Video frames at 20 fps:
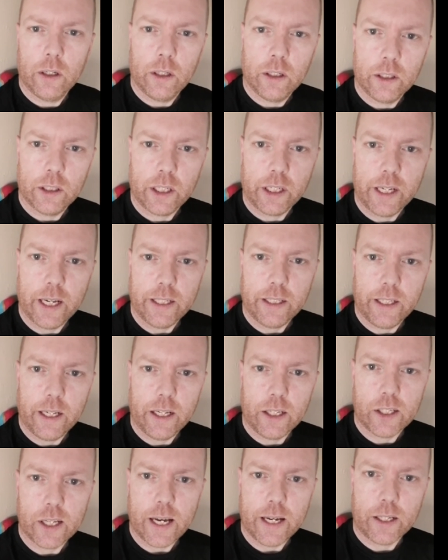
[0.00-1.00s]
to get the
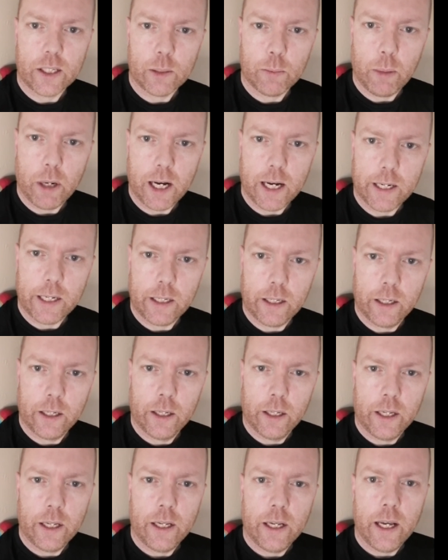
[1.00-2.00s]
exact spot.
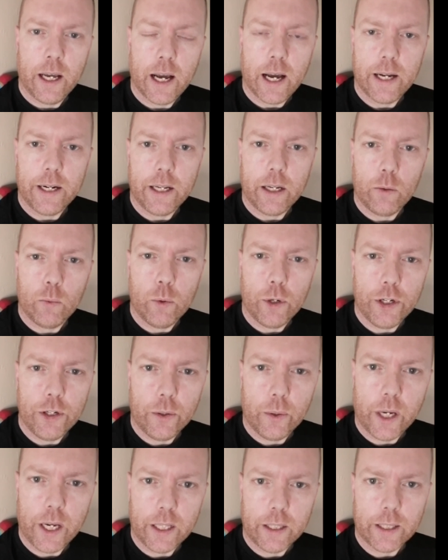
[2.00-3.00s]
And then when you
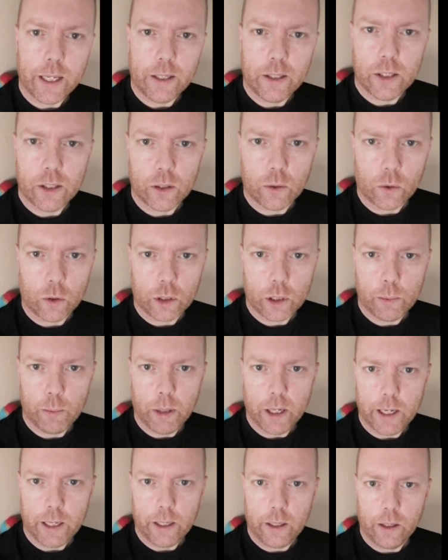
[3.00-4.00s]
hit that sore
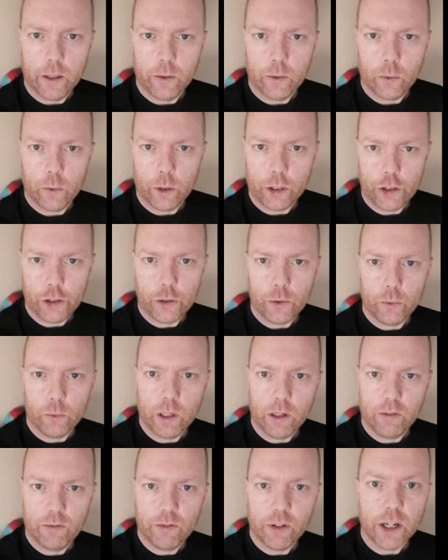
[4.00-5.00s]
spot, which you
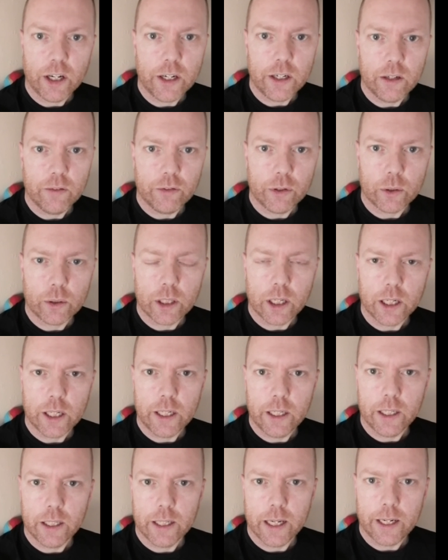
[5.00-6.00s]
will find if you're
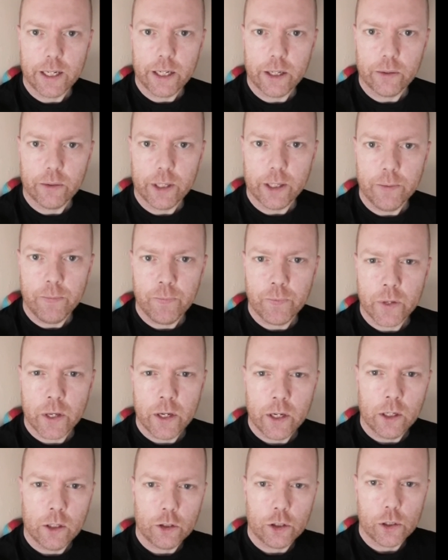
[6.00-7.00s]
tight in that area,
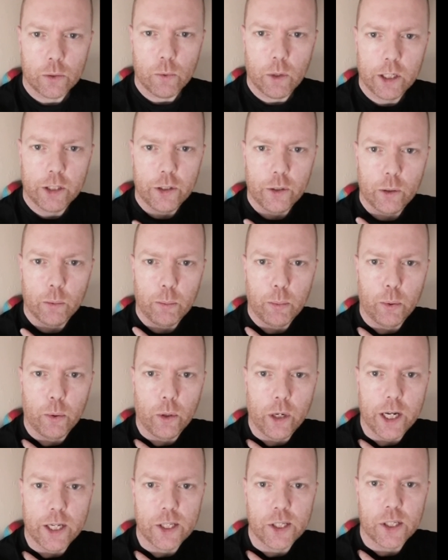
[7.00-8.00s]
just want you to
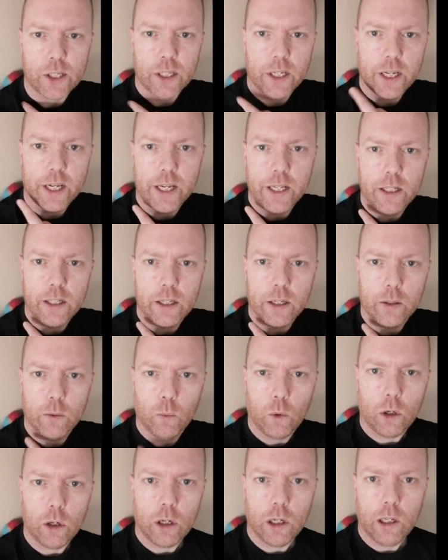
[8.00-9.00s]
press into the
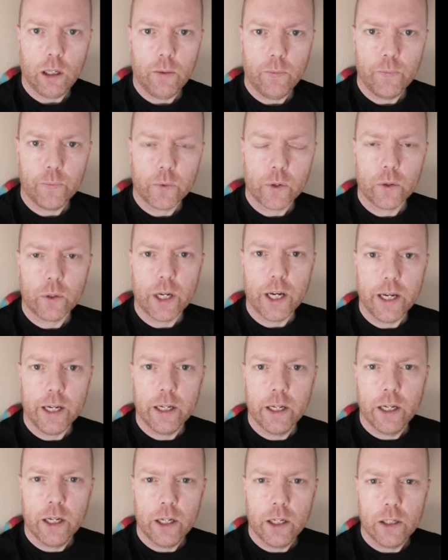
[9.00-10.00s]
wall, okay?
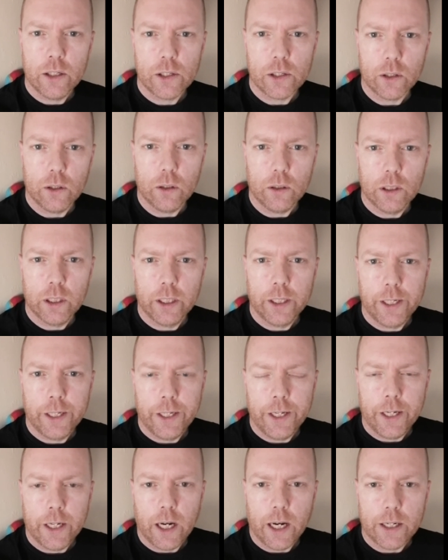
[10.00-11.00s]
So
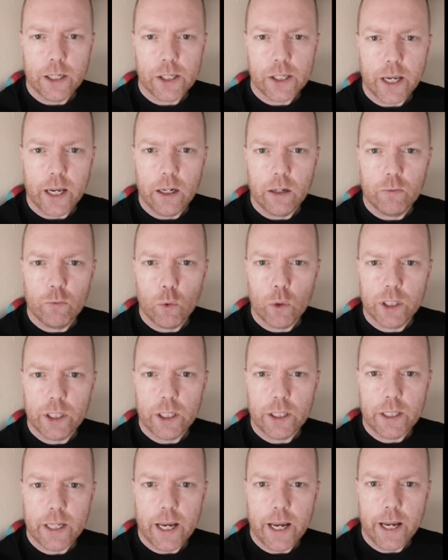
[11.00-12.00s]
on a scale of 1
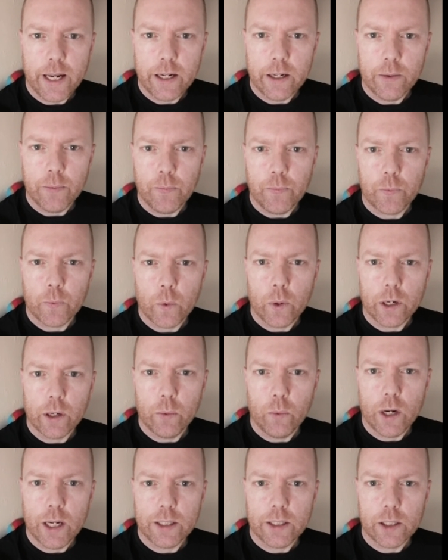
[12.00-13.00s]
to 10, what I
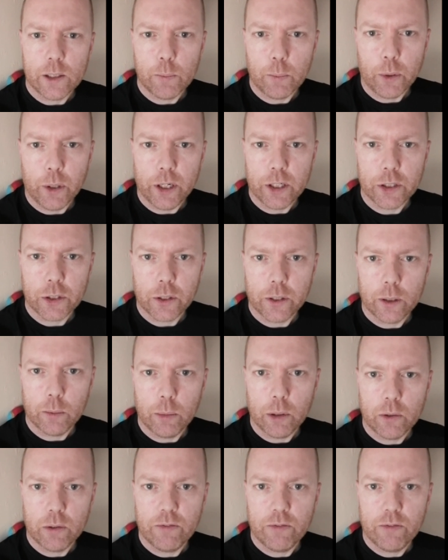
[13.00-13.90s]
want is pressure at about